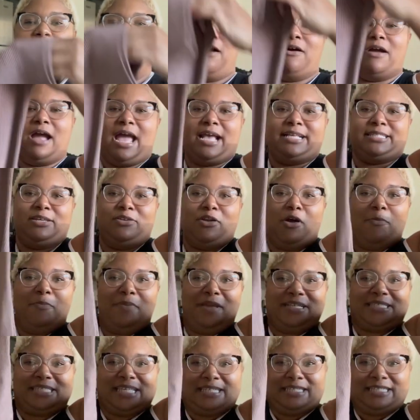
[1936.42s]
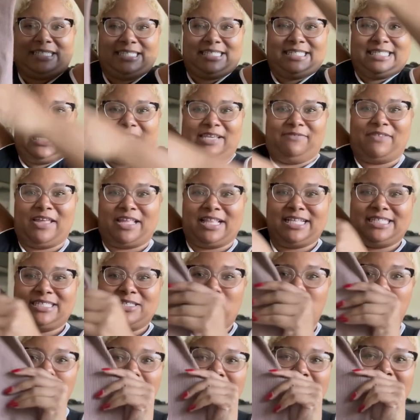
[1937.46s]
Okay, so don't be deceived, like this is a
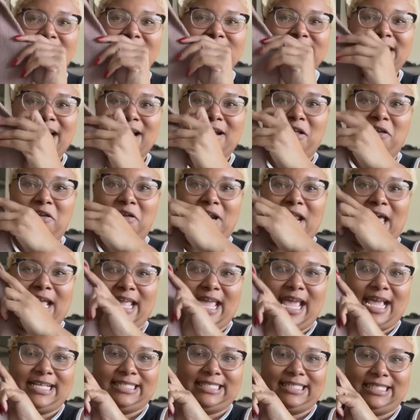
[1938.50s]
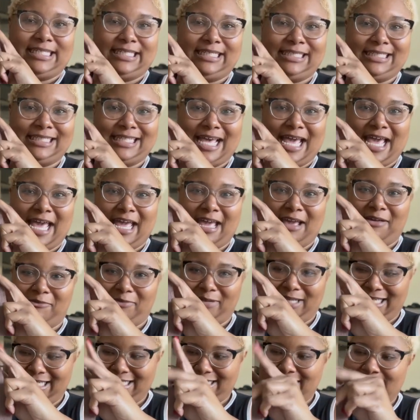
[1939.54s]
1X and I know you're like, Casey, like
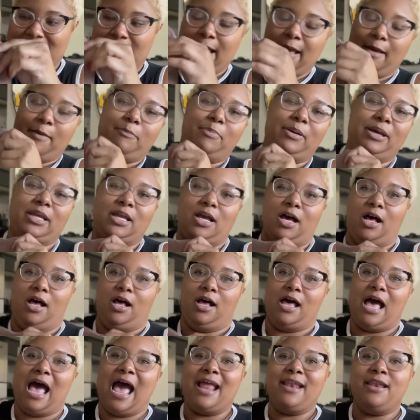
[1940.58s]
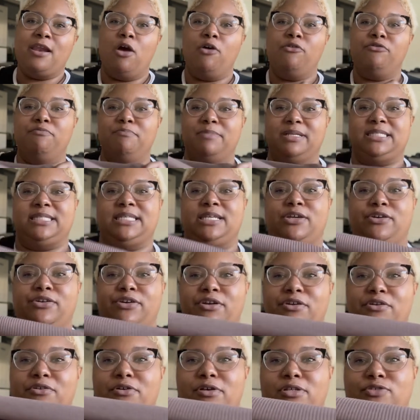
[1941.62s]
what? But y'all, I know the
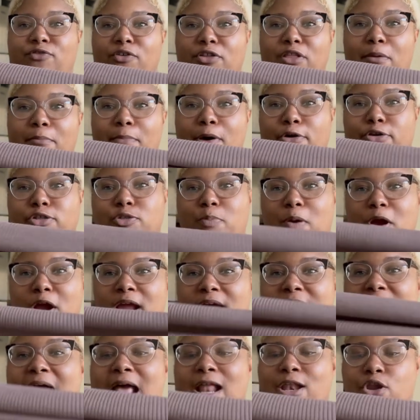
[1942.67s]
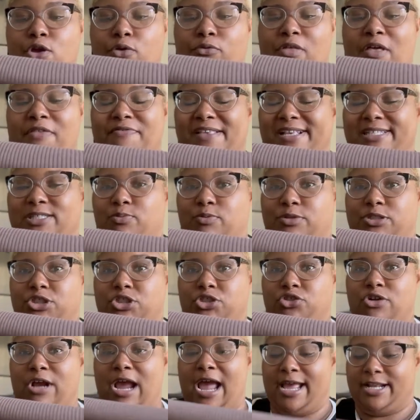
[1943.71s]
materials for the most part, and I knew that this would
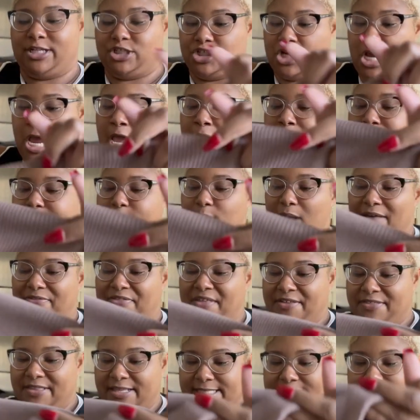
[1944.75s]
stretch. So I think this